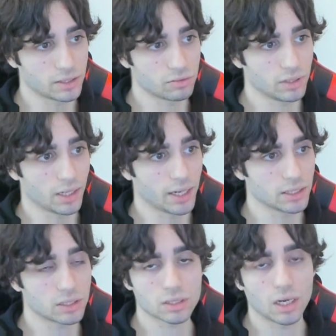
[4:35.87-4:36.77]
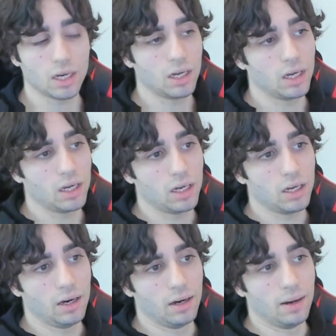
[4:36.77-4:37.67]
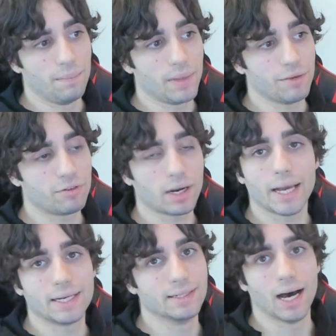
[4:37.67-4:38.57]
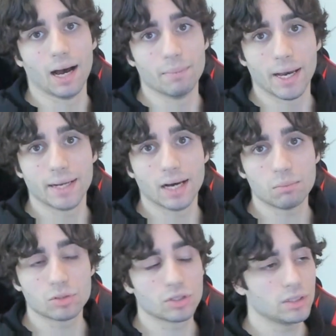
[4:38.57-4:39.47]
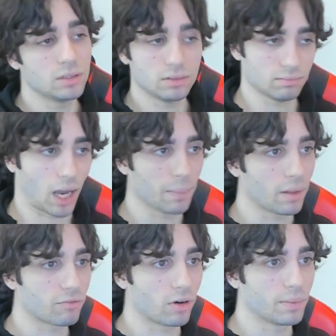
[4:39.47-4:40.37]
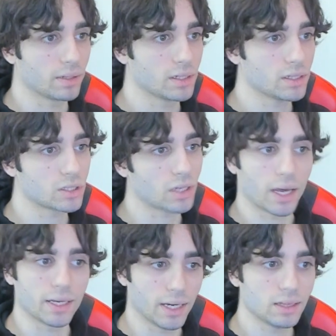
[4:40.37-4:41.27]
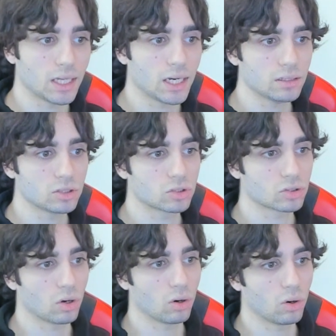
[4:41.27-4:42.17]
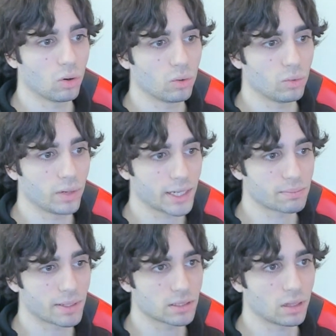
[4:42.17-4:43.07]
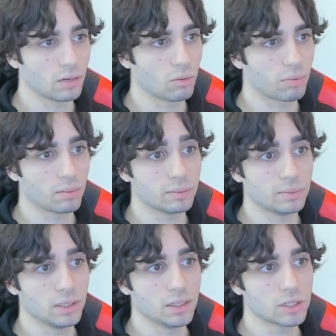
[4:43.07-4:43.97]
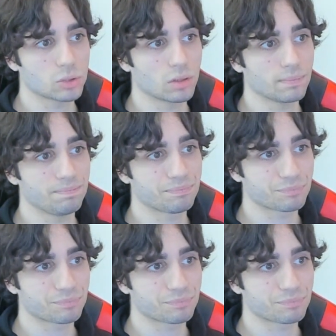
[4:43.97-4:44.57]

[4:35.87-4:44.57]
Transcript: It's really nice. If you're like, nah, man, I'm good, I'm not farming this, I get that. So next best thing will probably be this one.